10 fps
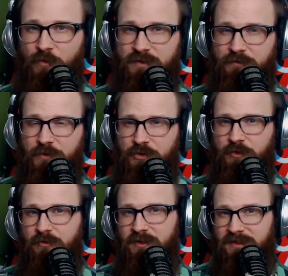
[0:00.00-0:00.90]
was
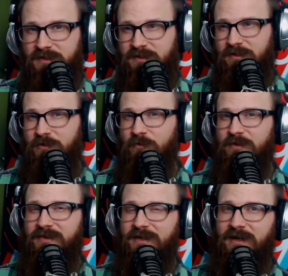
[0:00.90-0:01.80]
officially released. The
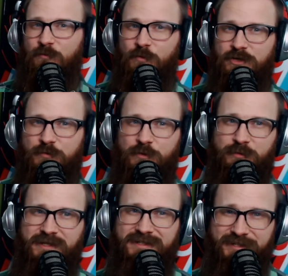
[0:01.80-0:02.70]
only thing I wish would
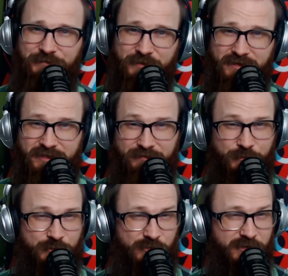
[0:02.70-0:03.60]
have been different is if
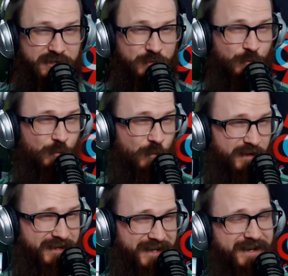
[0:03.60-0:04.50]
it was released
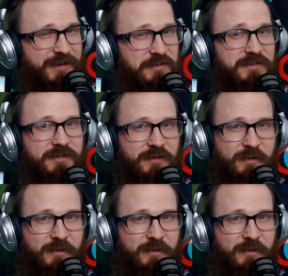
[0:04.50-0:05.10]
one day earlier,